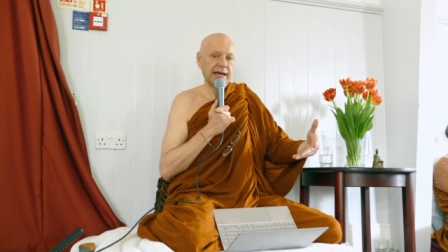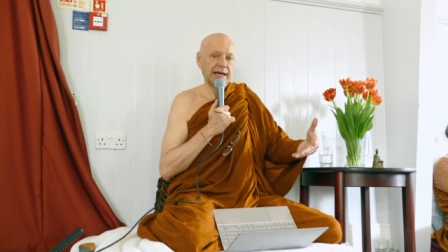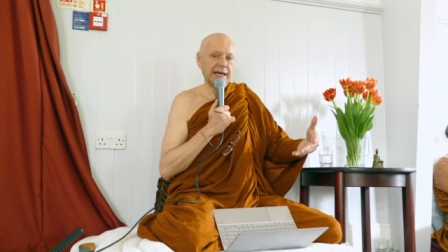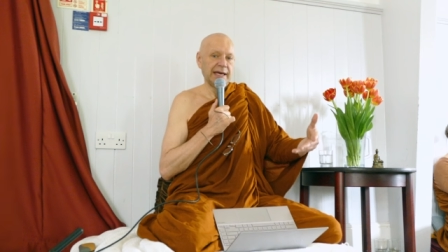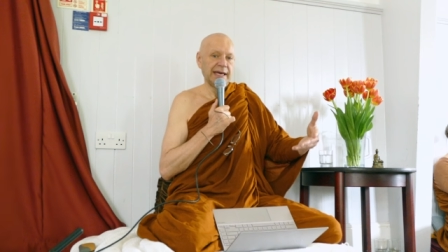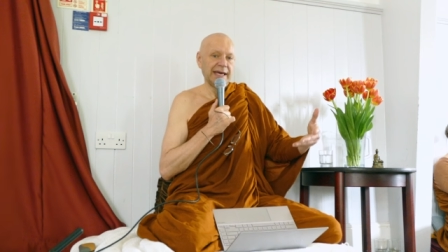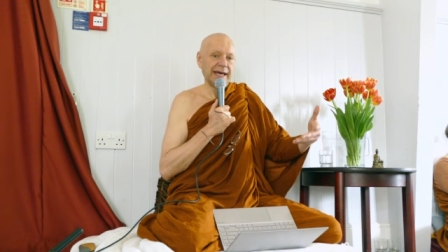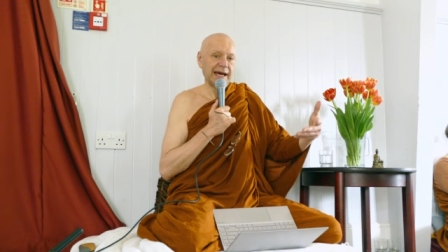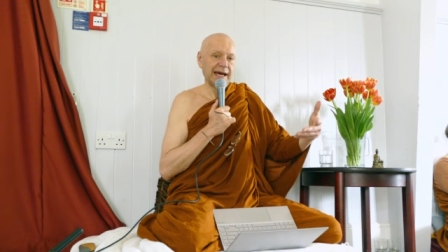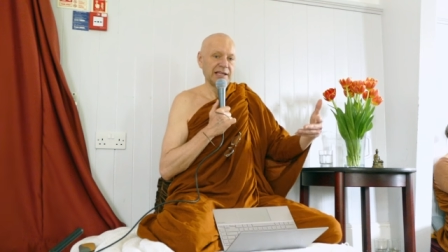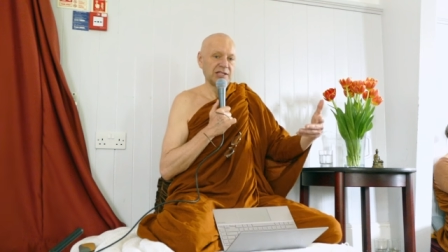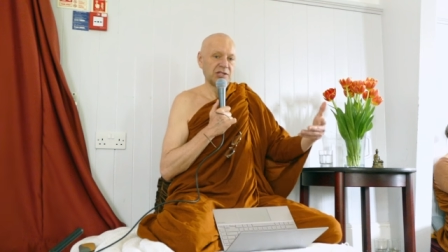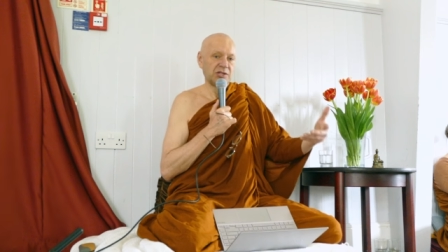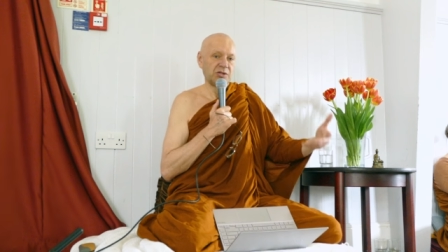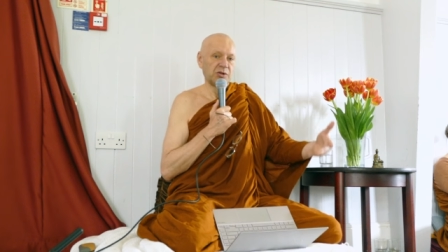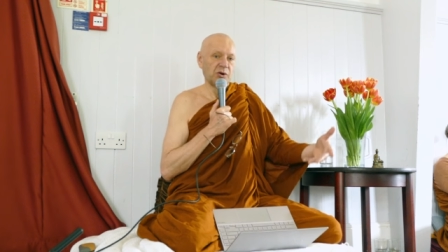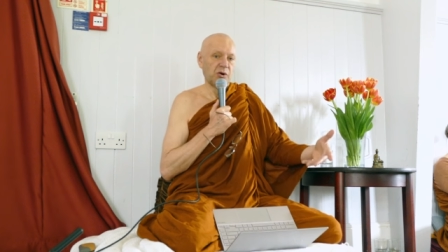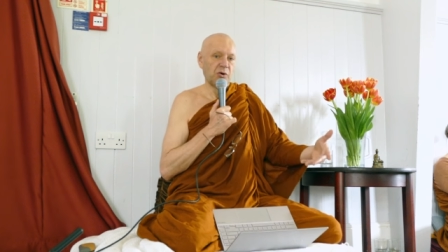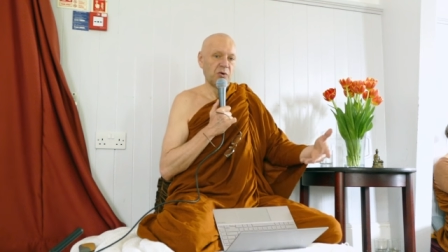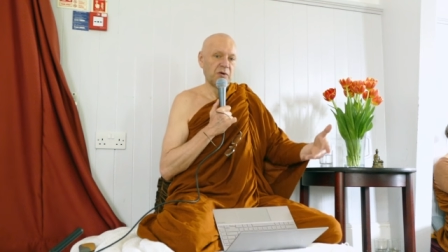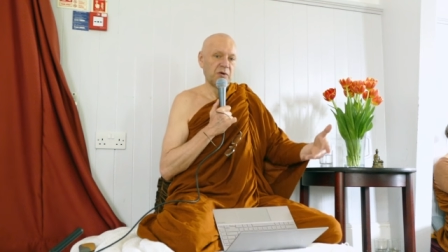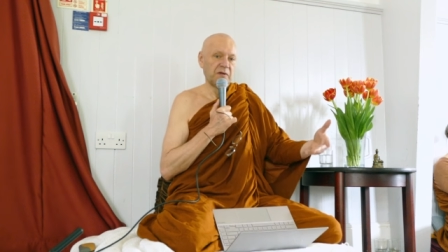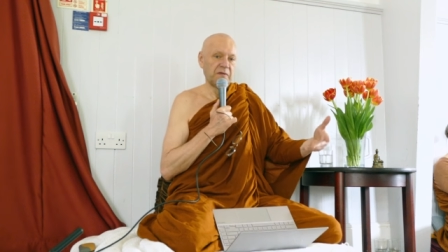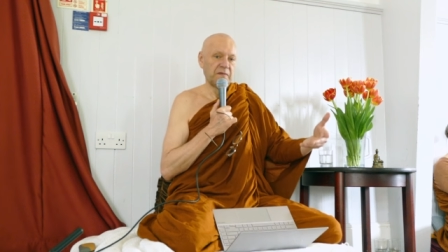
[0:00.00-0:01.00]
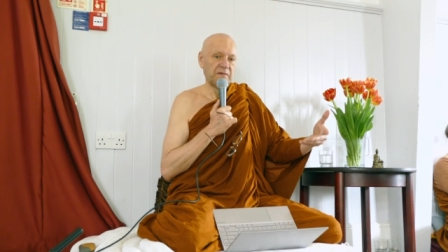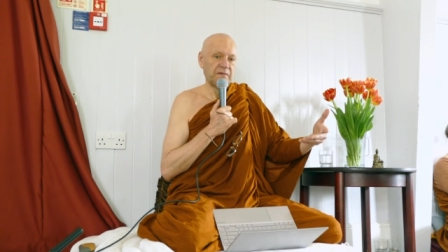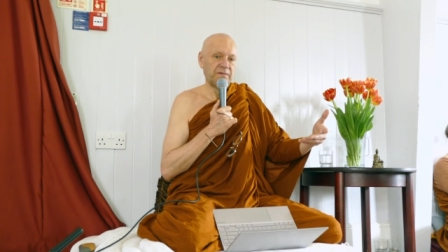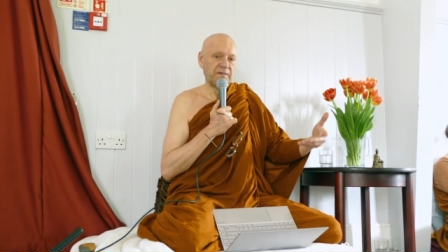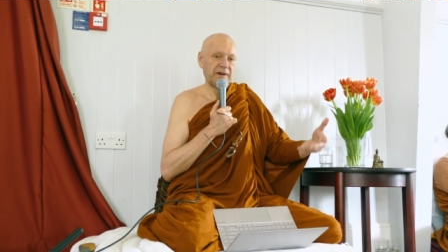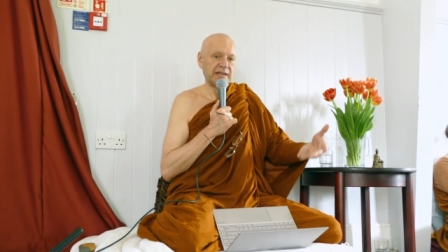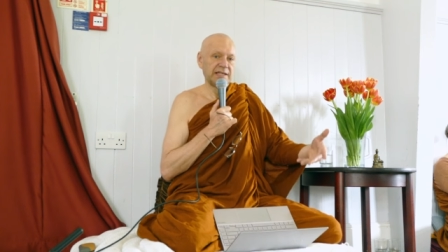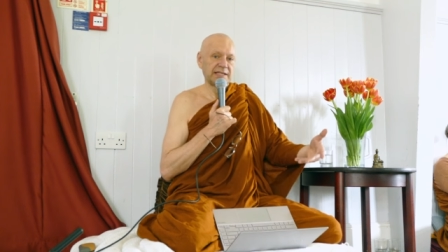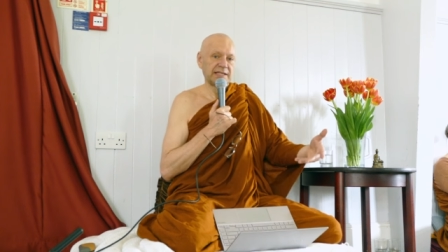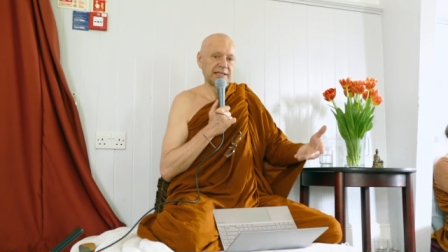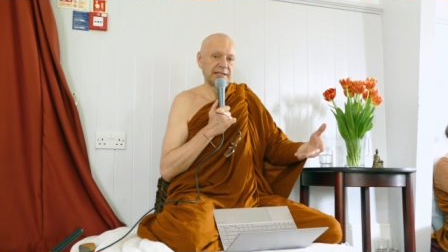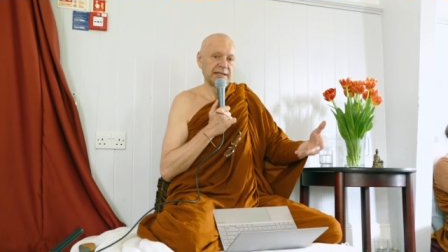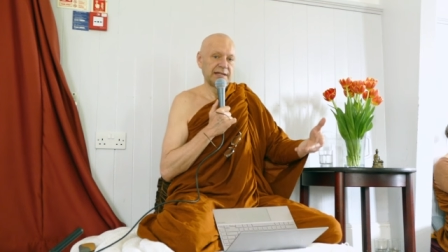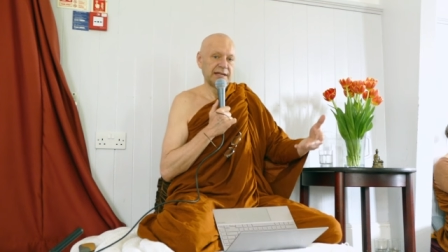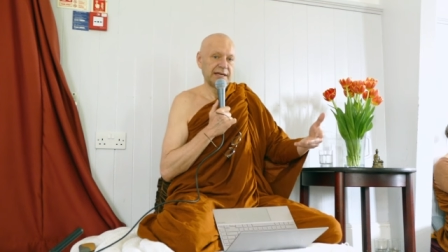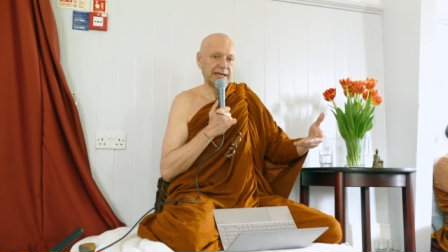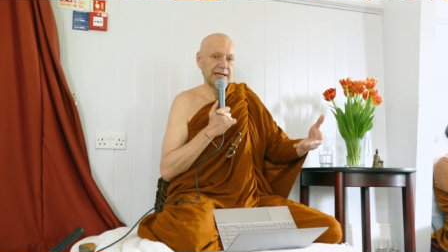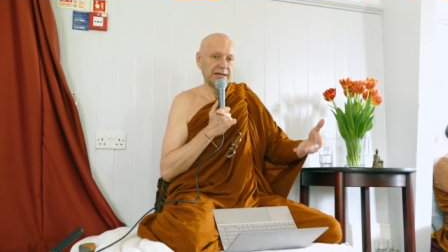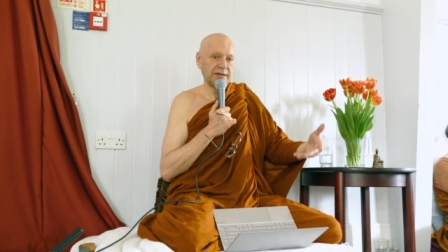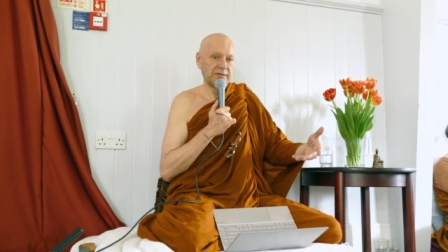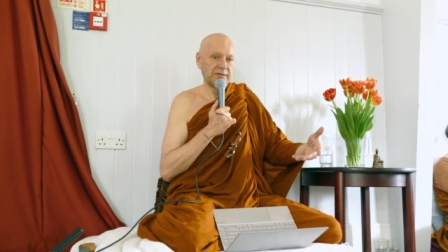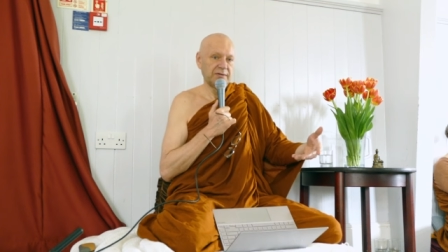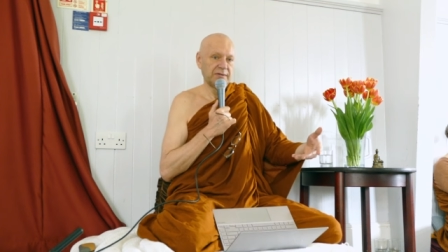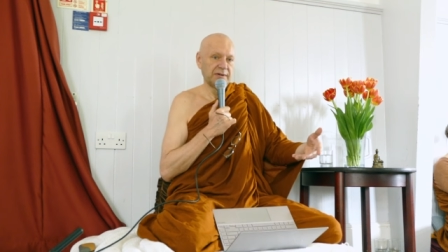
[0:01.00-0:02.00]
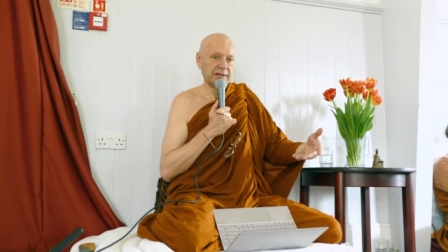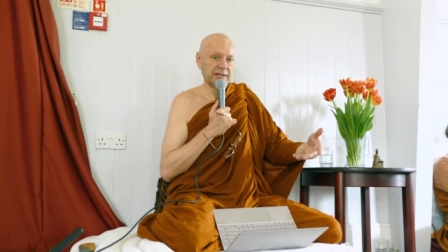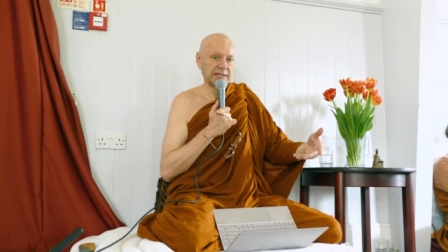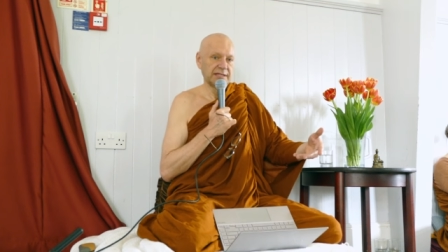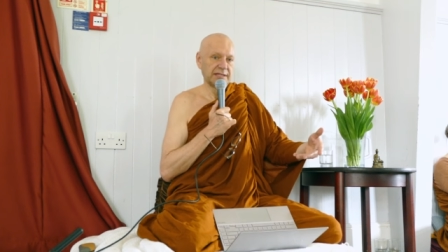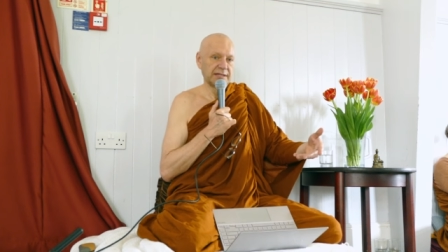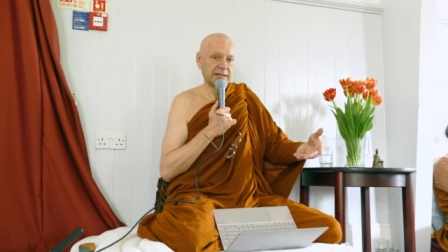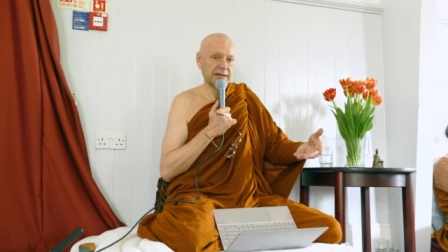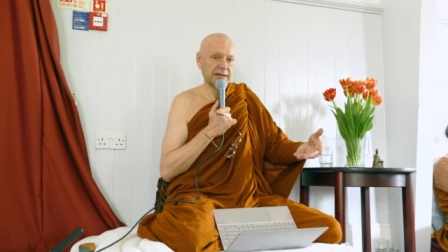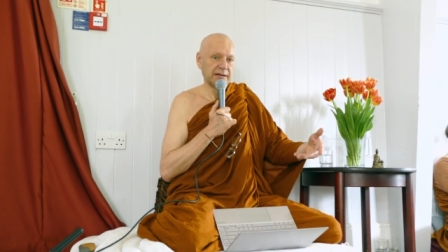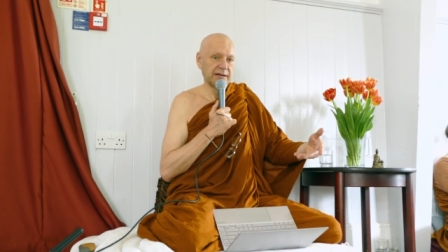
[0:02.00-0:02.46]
he has no vested interest.